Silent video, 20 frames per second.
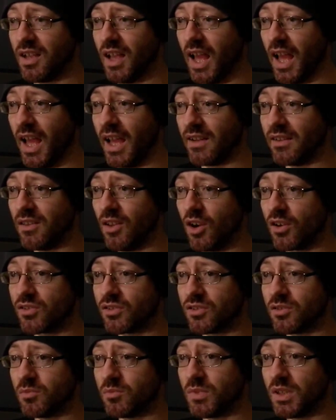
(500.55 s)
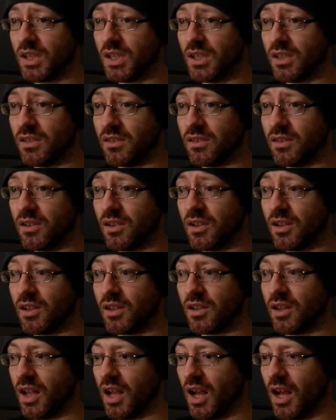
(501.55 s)
and locks them in
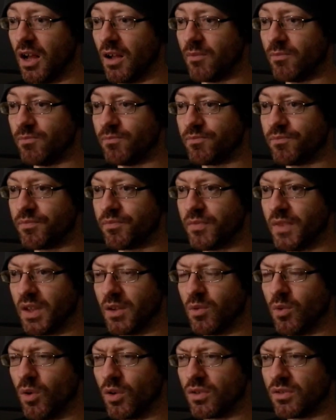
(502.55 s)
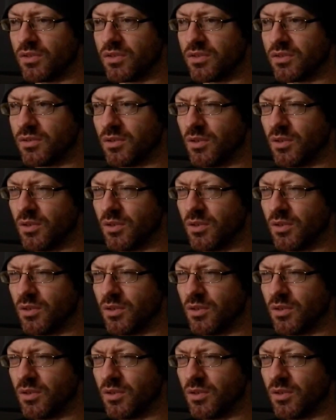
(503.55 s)
um, their quarters.